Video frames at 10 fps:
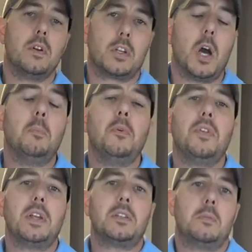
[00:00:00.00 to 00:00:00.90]
Couple
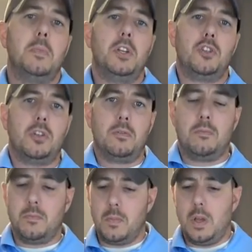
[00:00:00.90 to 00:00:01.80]
things to mention.
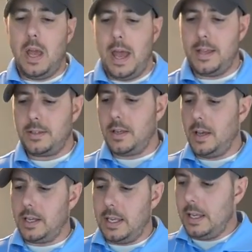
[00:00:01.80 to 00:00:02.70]
As
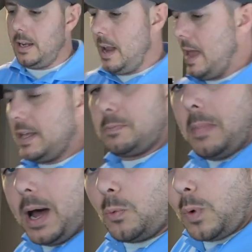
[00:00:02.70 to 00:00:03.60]
again, as
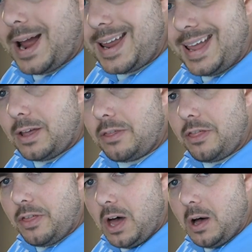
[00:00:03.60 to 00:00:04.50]
my right
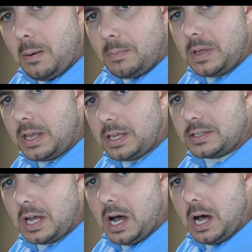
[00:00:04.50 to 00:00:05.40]
thumb
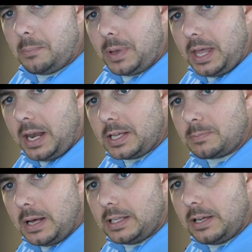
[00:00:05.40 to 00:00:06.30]
is up and as
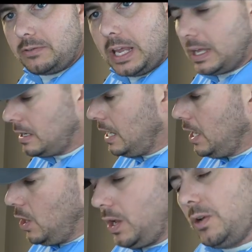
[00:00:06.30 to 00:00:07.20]
my left hand,
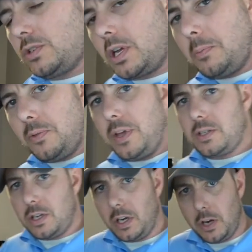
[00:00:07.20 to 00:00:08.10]
here's a couple
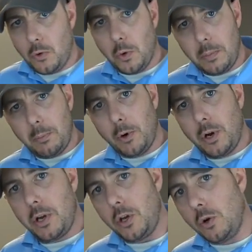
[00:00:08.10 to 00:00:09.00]
things that you need to remember.
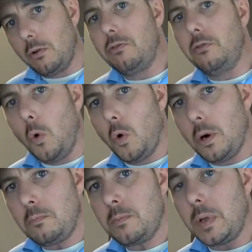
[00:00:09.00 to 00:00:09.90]
Your
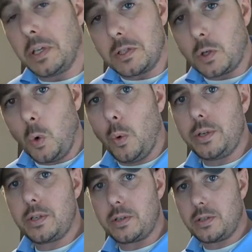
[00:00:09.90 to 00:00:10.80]
form is
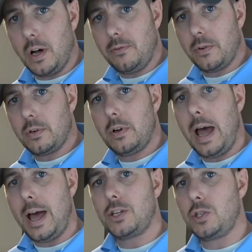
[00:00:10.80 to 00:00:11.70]
going to suffer
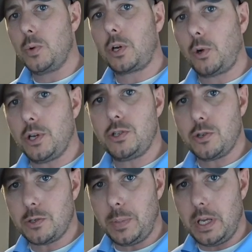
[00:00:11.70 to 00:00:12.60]
as you increase
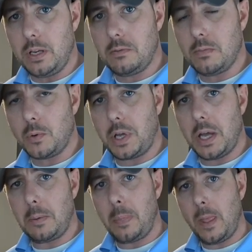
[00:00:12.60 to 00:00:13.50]
your speed,
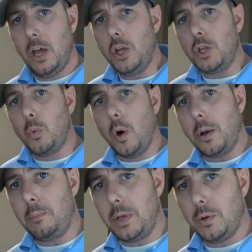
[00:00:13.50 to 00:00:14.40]
okay? You want
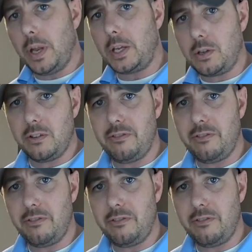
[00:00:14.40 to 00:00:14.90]
to build a good